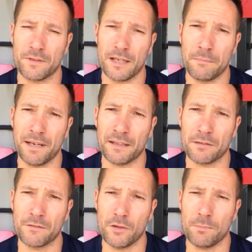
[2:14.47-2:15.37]
the impact
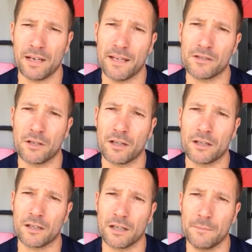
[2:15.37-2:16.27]
of new players that are
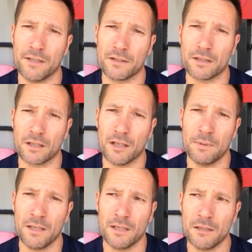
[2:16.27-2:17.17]
going to come into the
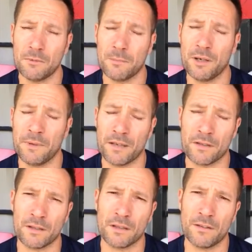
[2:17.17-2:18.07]
club, we might be
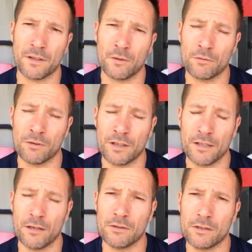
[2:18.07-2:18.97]
able to have a little run
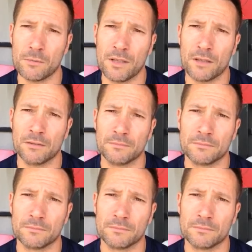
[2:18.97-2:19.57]
in those as well.